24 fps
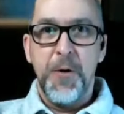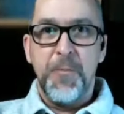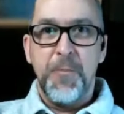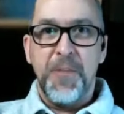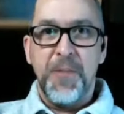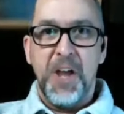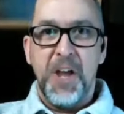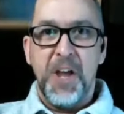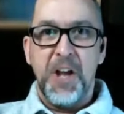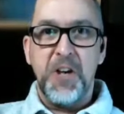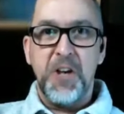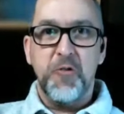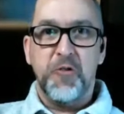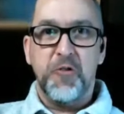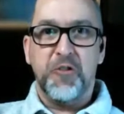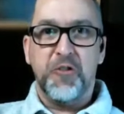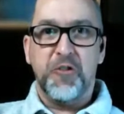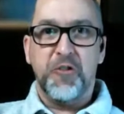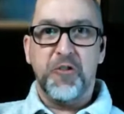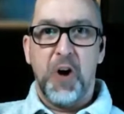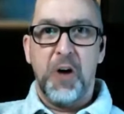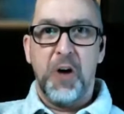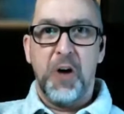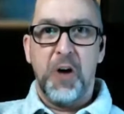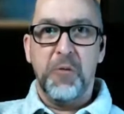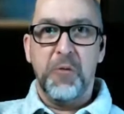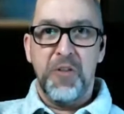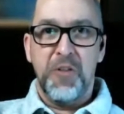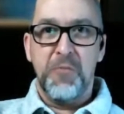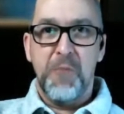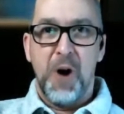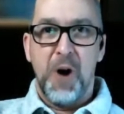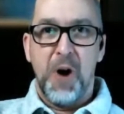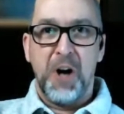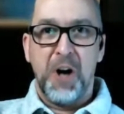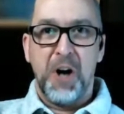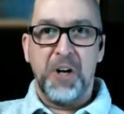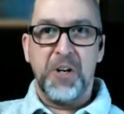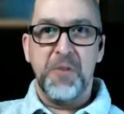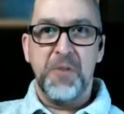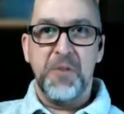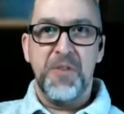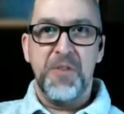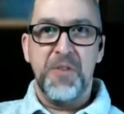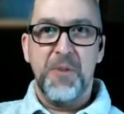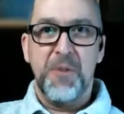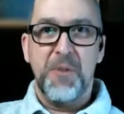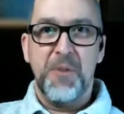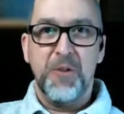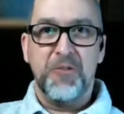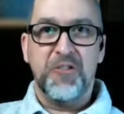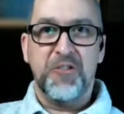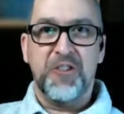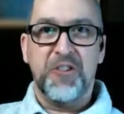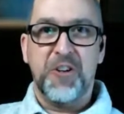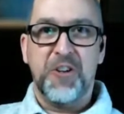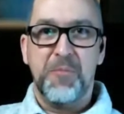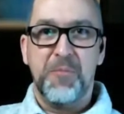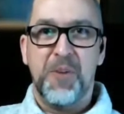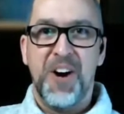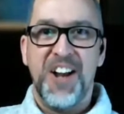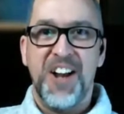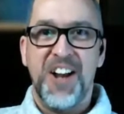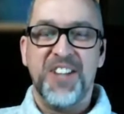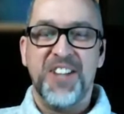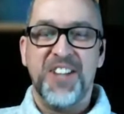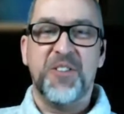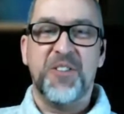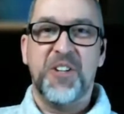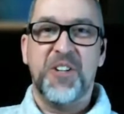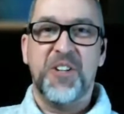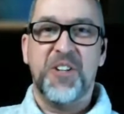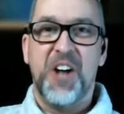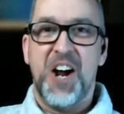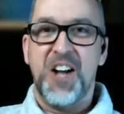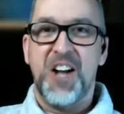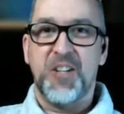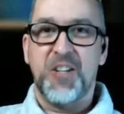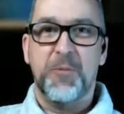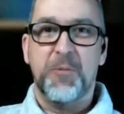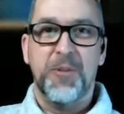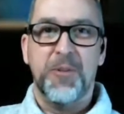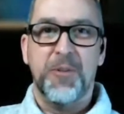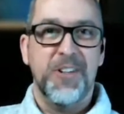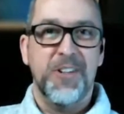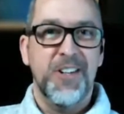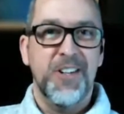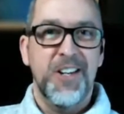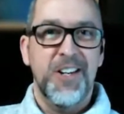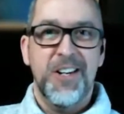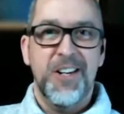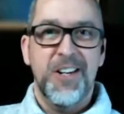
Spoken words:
And you start with Mark, the most compressed gospel.